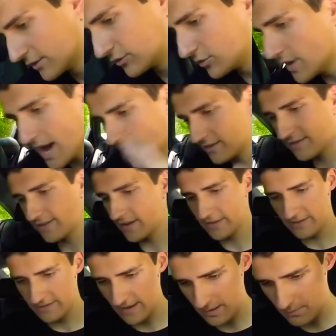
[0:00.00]
Do not sell
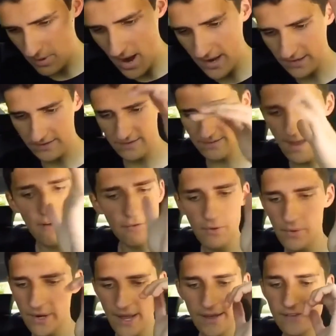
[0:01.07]
the same product as
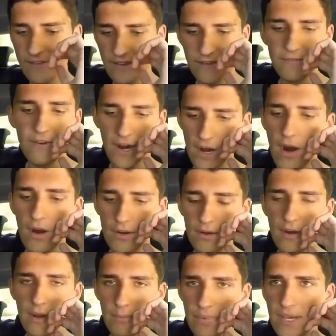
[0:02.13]
everyone else. It's very hard
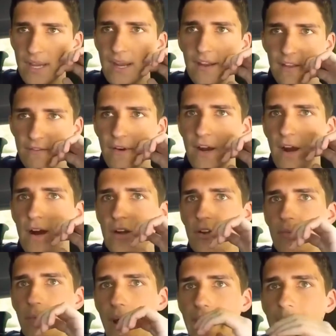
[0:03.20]
to compete, and it's very hard
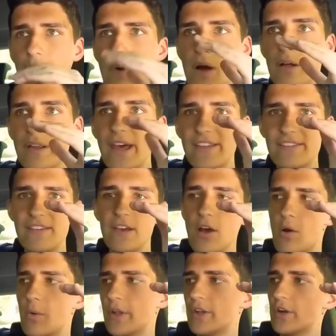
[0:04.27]
to rank well in
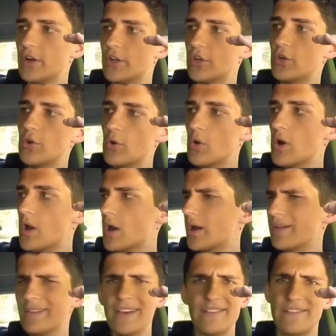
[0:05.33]
SEO when you're a new
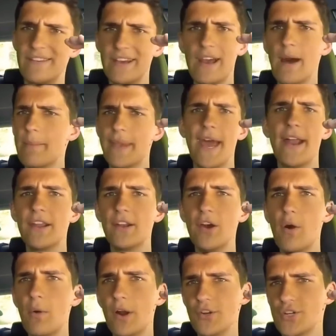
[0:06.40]
listing coming out of
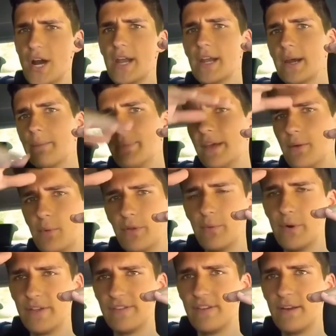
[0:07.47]
nowhere, trying to compete with
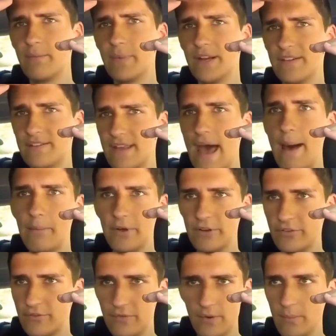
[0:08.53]
ones that have been
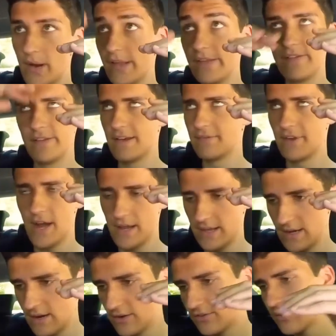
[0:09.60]
established for months, if not
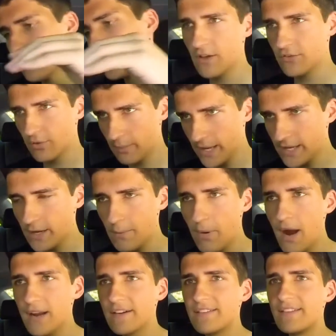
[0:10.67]
years. So making your
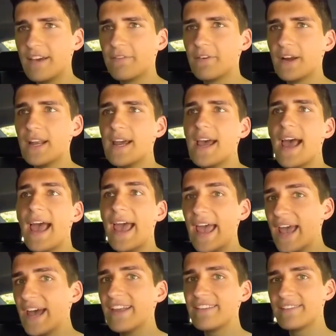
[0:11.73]
products different
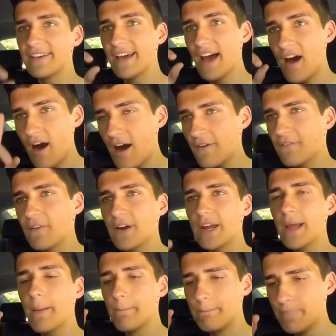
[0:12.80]
and
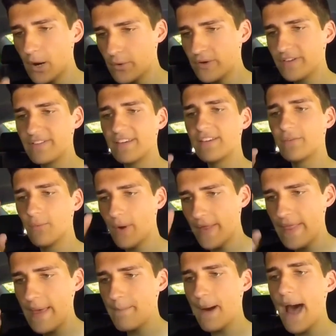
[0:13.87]
offering bonuses
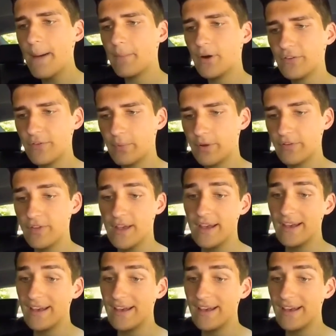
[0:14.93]
when they buy multiples.